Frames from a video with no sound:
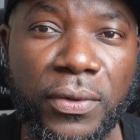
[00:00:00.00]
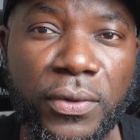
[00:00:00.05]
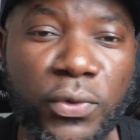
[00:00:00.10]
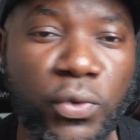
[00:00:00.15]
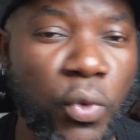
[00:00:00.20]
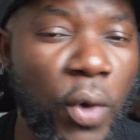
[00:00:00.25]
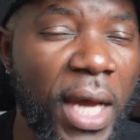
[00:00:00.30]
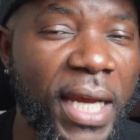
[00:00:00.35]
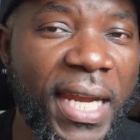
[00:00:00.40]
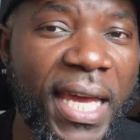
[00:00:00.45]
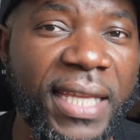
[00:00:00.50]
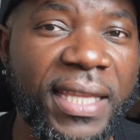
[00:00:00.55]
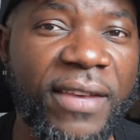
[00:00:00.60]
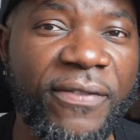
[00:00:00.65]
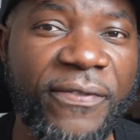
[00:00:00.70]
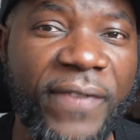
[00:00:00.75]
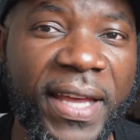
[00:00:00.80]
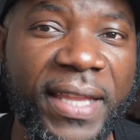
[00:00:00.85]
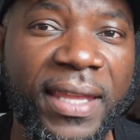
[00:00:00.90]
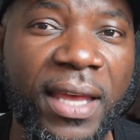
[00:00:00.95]
So I like
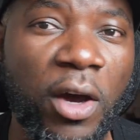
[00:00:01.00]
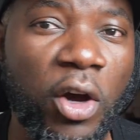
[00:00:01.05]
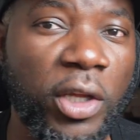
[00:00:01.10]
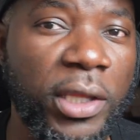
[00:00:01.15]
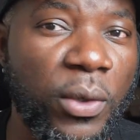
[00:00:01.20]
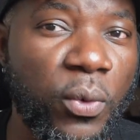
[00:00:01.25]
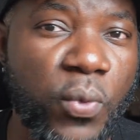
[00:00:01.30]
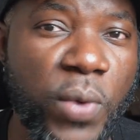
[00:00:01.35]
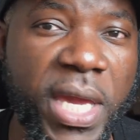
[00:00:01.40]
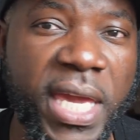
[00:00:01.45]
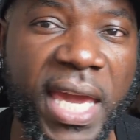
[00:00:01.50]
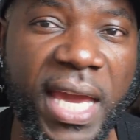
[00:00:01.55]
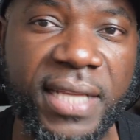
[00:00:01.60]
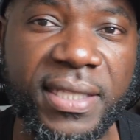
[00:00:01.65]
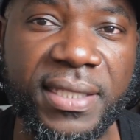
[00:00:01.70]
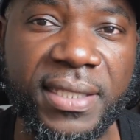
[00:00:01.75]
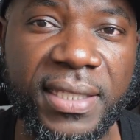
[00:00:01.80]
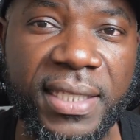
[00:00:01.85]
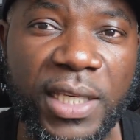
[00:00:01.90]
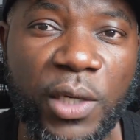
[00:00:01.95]
the fact that on the
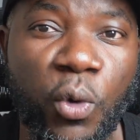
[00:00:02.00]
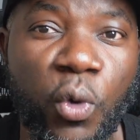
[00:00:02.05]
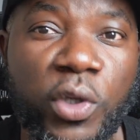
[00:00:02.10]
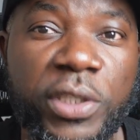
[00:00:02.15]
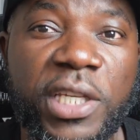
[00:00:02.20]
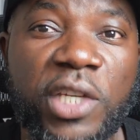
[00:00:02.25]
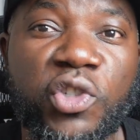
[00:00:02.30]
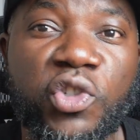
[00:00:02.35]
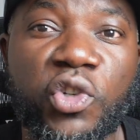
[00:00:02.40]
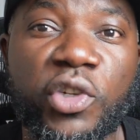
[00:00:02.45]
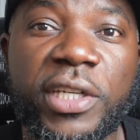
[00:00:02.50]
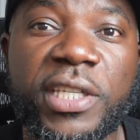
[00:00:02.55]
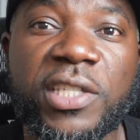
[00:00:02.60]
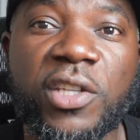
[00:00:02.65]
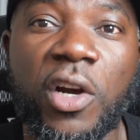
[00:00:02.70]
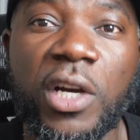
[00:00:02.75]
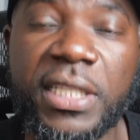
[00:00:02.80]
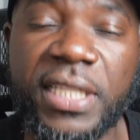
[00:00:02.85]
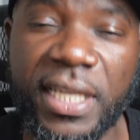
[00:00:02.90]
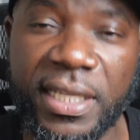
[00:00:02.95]
weekends, he goes and shoot
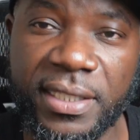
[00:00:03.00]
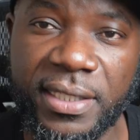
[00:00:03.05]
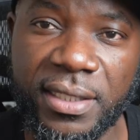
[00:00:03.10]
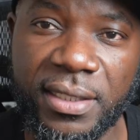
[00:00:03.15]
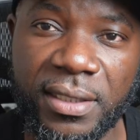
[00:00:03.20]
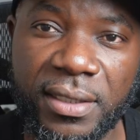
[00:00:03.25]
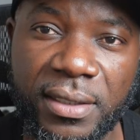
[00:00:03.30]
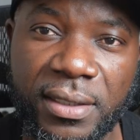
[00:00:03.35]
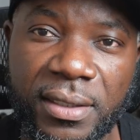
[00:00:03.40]
his content.